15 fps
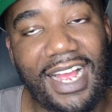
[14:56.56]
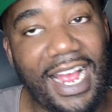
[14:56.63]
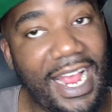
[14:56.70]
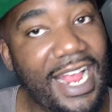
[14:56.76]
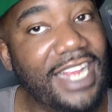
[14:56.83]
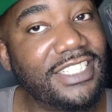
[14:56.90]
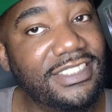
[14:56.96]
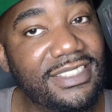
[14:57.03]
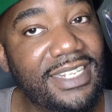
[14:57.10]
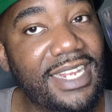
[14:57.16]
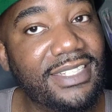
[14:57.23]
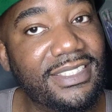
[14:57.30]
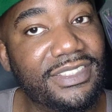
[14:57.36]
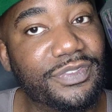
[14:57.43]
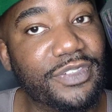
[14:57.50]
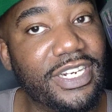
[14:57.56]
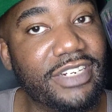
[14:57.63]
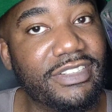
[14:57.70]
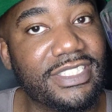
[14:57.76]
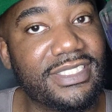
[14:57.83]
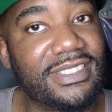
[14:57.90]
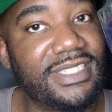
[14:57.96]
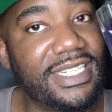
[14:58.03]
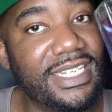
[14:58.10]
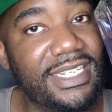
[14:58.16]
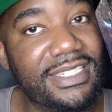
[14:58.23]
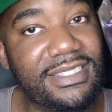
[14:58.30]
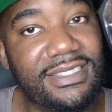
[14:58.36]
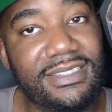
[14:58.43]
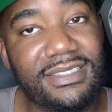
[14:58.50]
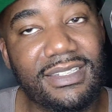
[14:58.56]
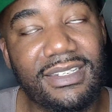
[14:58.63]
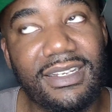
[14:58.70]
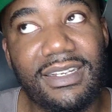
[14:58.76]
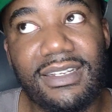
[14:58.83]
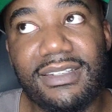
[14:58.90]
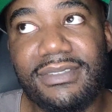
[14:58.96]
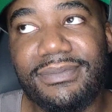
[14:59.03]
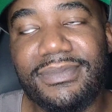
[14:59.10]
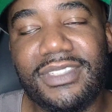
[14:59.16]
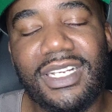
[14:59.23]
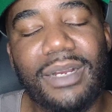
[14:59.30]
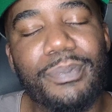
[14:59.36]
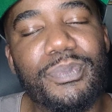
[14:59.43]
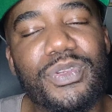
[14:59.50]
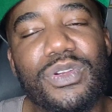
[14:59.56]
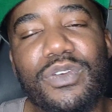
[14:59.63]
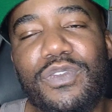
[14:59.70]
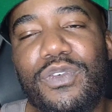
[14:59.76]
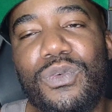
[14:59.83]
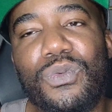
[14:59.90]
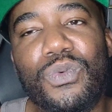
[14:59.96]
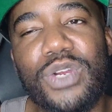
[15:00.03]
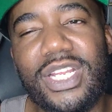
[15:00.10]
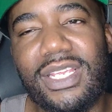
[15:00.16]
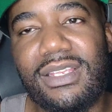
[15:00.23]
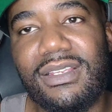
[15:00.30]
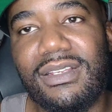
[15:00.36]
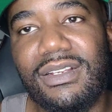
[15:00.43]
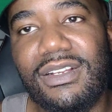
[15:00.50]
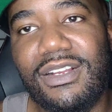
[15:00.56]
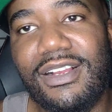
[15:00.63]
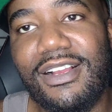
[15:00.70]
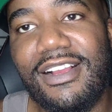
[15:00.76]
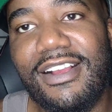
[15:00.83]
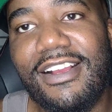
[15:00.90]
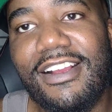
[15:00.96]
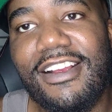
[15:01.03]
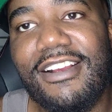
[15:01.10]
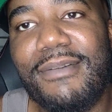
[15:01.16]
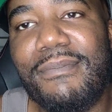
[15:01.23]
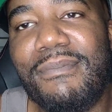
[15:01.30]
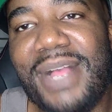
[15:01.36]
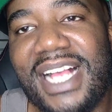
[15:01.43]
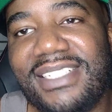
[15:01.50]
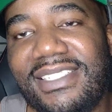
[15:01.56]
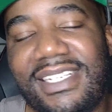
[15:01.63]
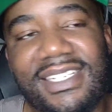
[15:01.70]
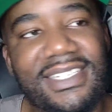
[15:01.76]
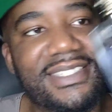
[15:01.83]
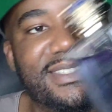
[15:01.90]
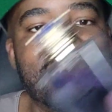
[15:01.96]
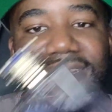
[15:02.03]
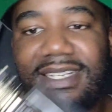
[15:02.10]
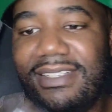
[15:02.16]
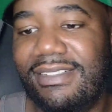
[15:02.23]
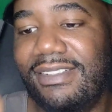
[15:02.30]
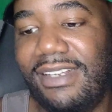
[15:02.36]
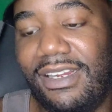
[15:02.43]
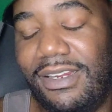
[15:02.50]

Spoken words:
I actually like this fragrance. It's a beautiful woody masculine scent.